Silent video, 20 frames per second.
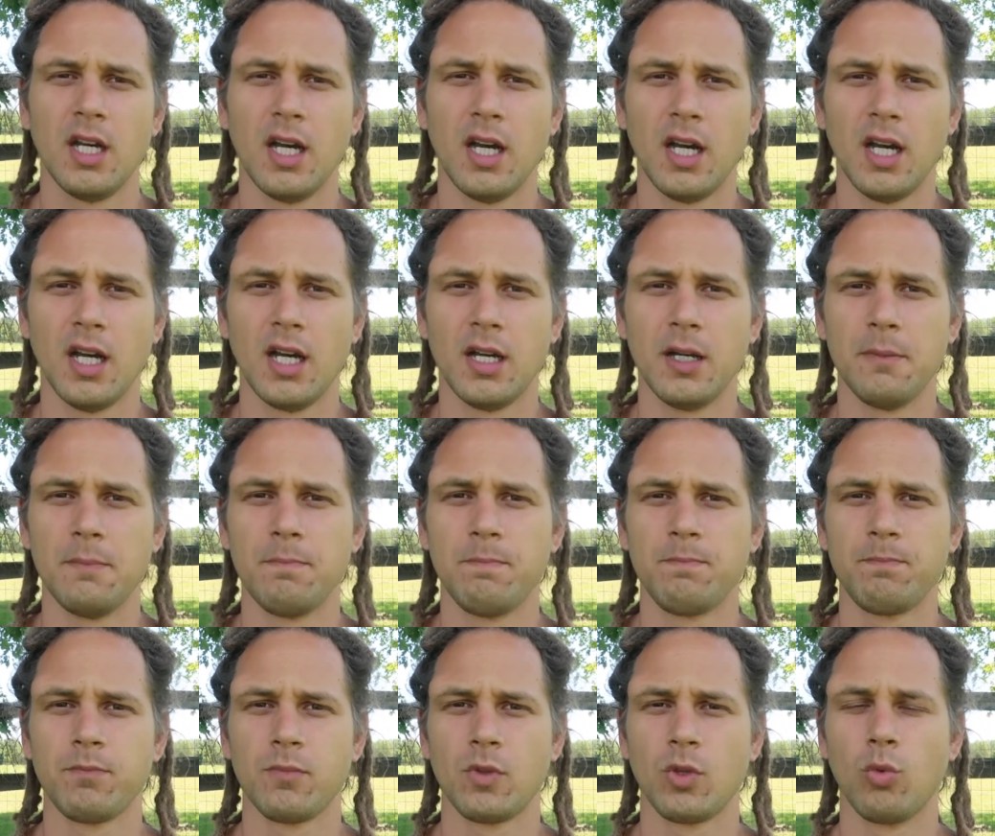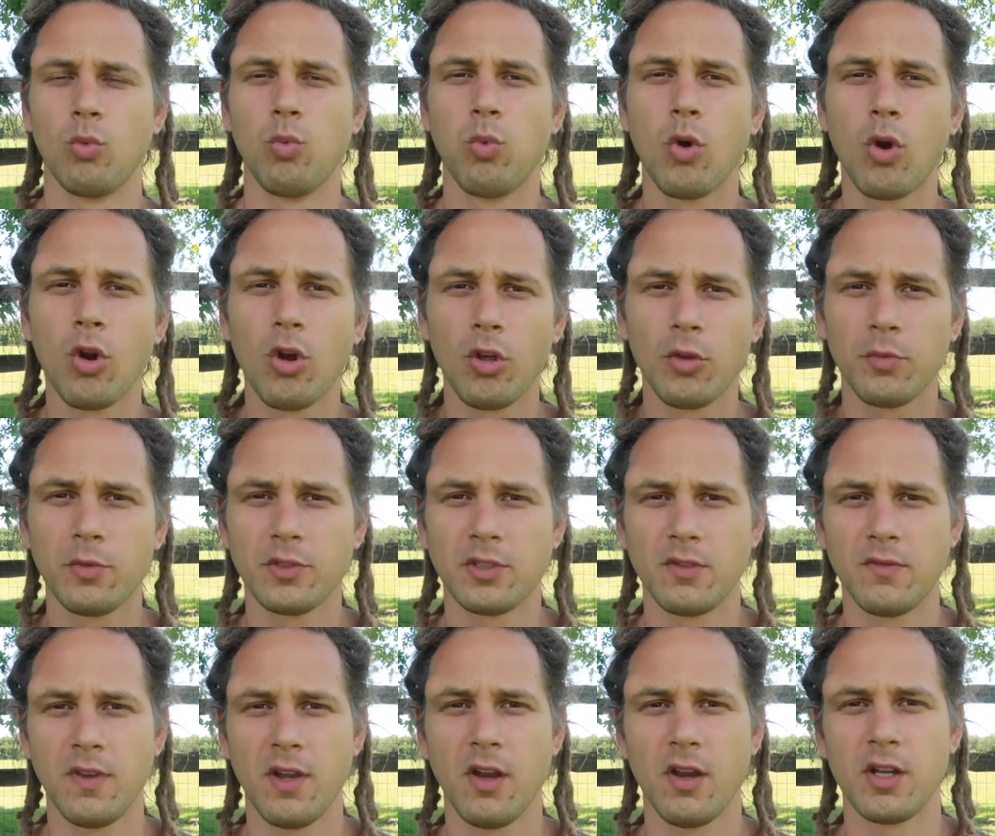Um, the world was
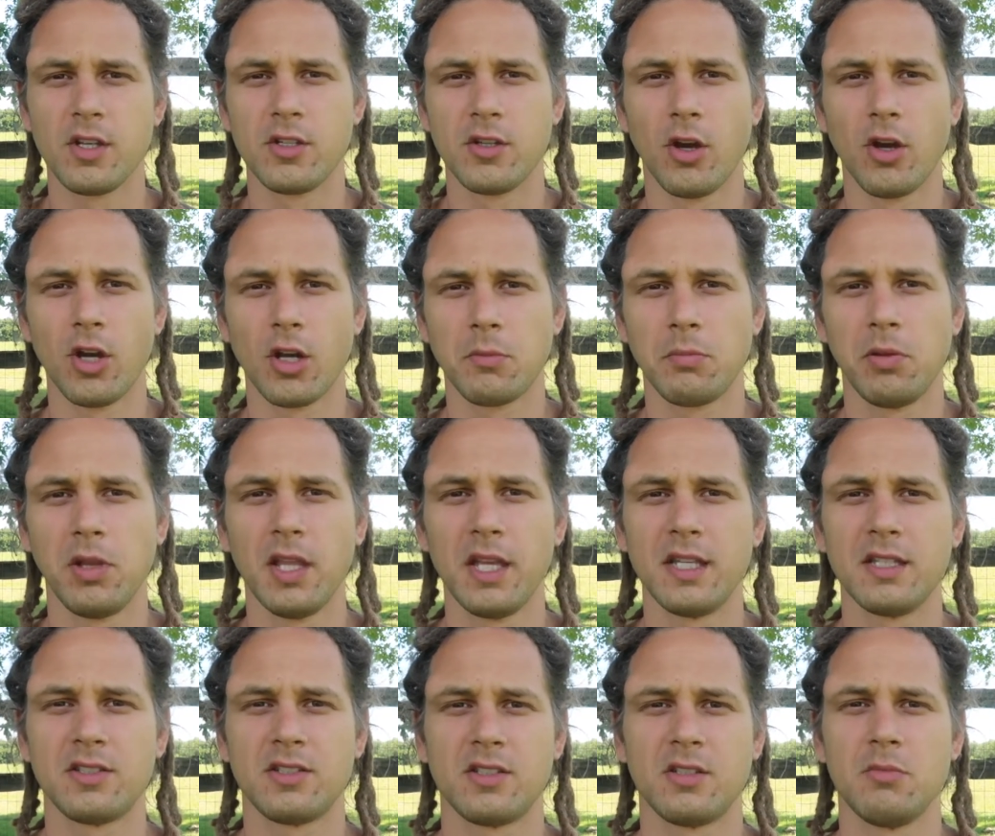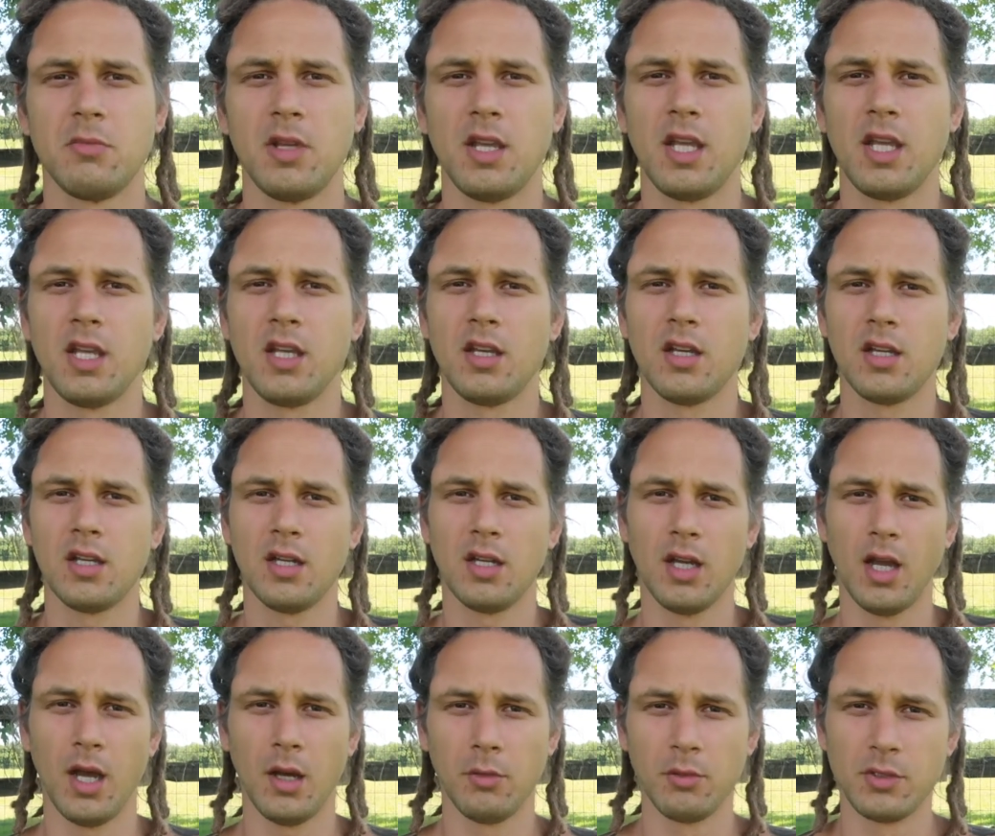a very dark place to me.
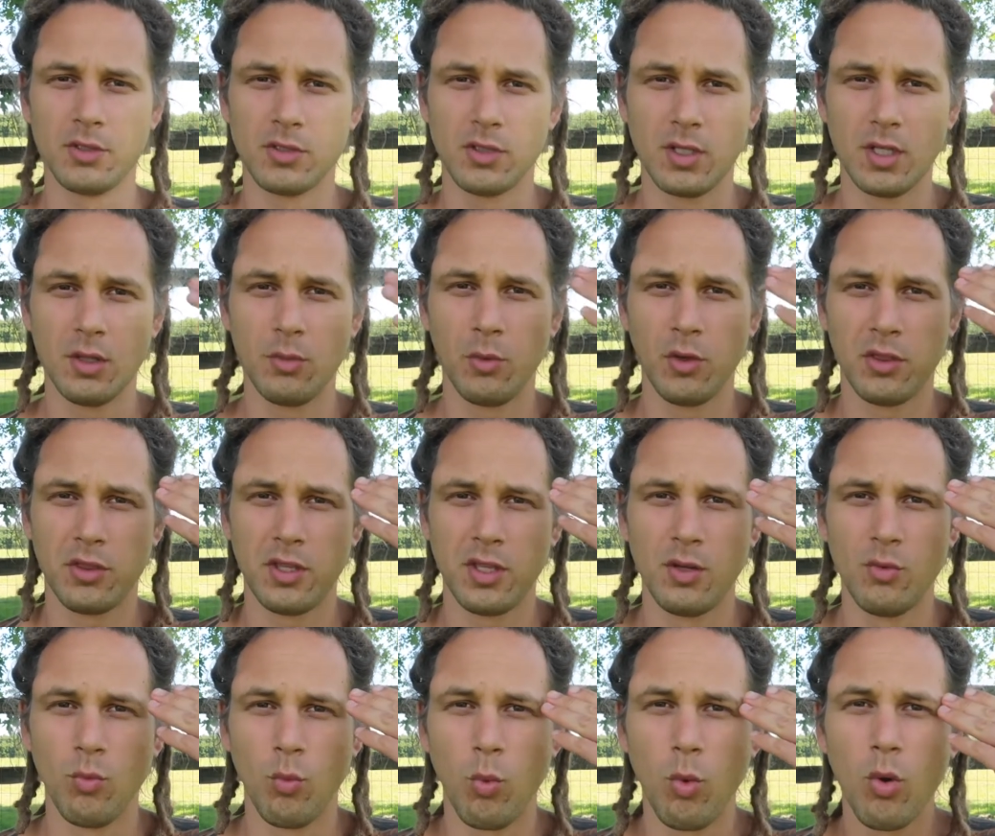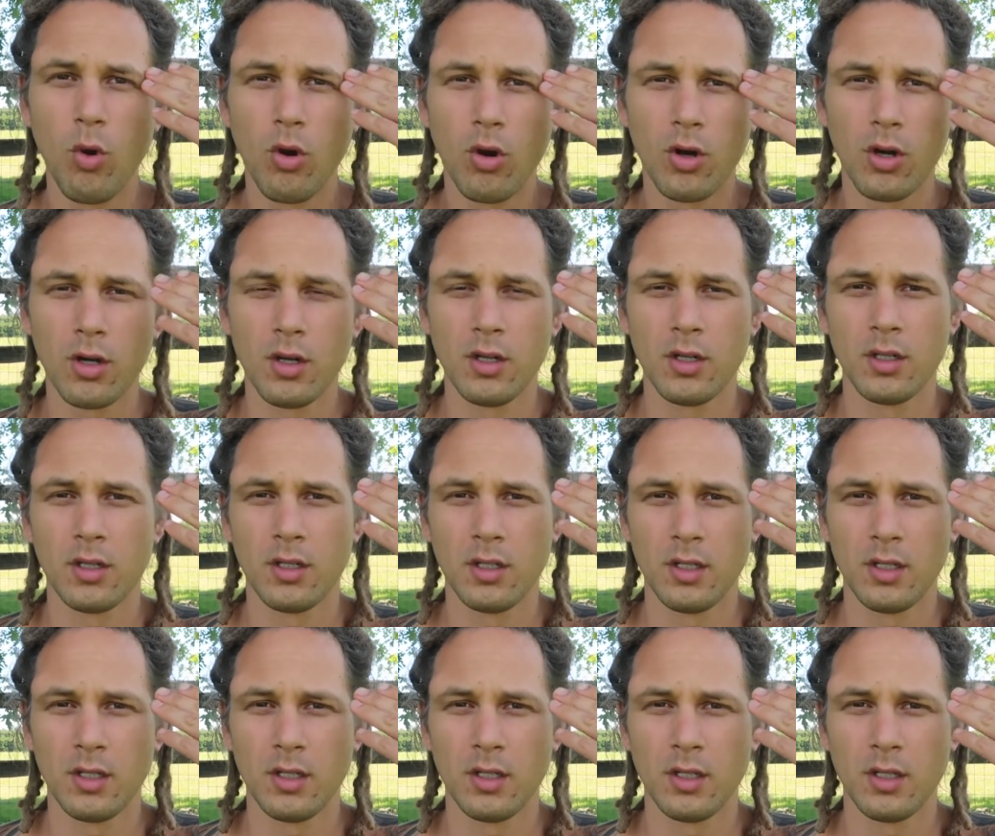I was within war